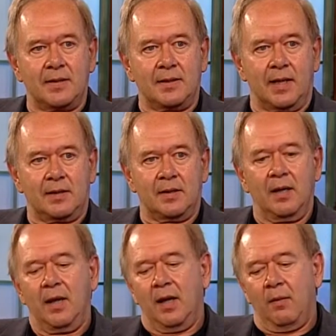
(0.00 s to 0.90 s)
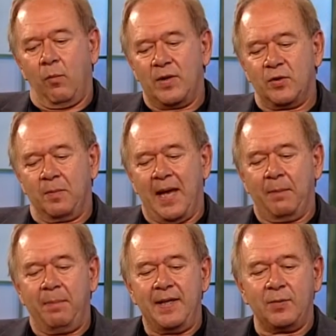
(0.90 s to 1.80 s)
test. Western
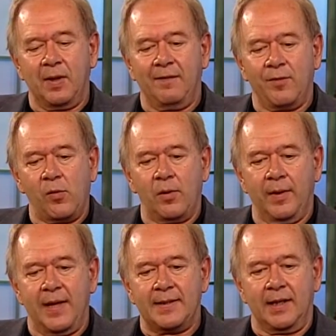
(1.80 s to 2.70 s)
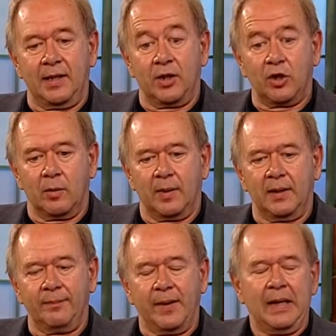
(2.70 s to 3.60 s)
blot P24 is an
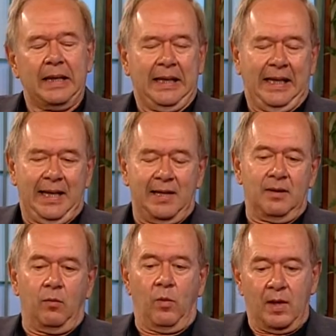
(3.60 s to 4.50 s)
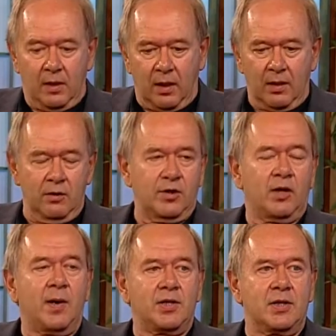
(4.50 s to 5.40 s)
indeterminate, and with a 3rd
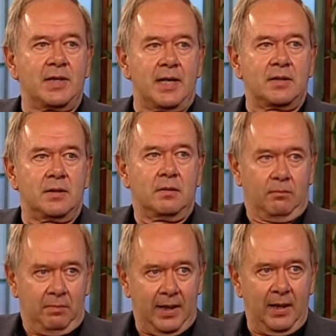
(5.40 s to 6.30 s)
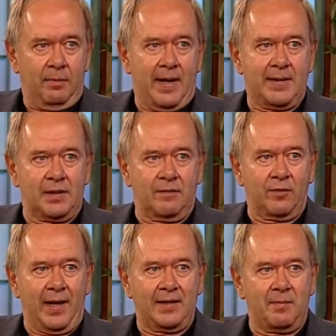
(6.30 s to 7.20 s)
generation test being positive
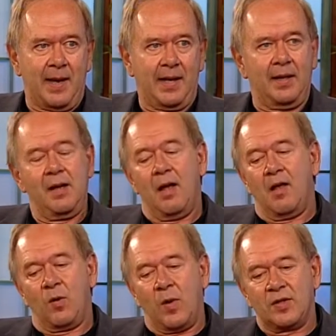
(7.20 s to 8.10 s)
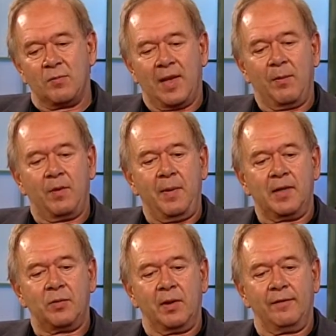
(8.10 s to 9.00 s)
for antibody, the Western blot with
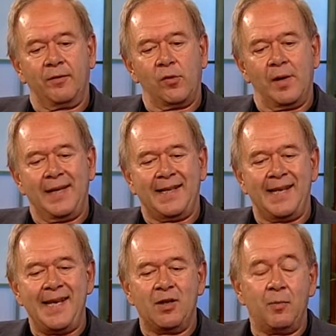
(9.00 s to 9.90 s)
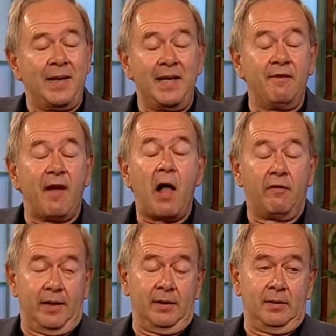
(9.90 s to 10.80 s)
P24, it can either be
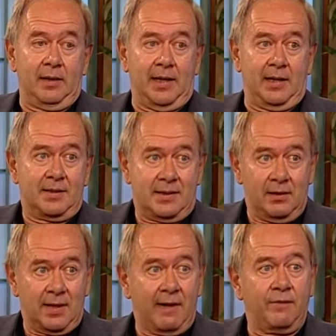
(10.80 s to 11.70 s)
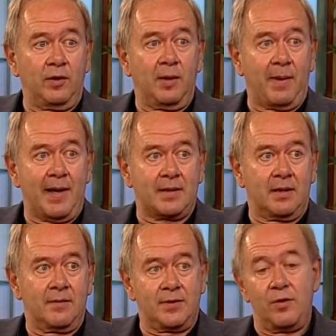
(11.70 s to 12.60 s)
evolving and still not fully
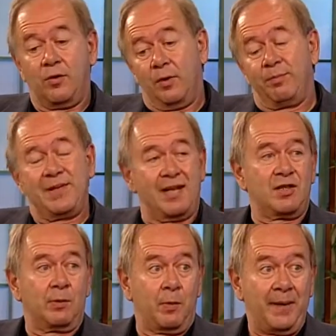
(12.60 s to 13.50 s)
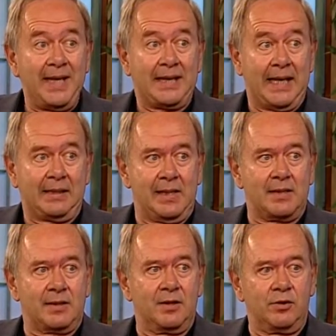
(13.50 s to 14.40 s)
positive, so you could potentially repeat that
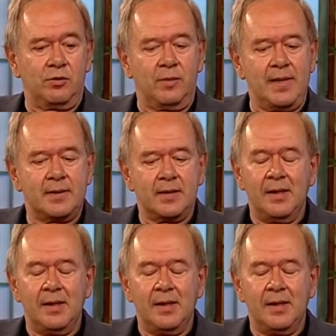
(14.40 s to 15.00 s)
test in 2 weeks.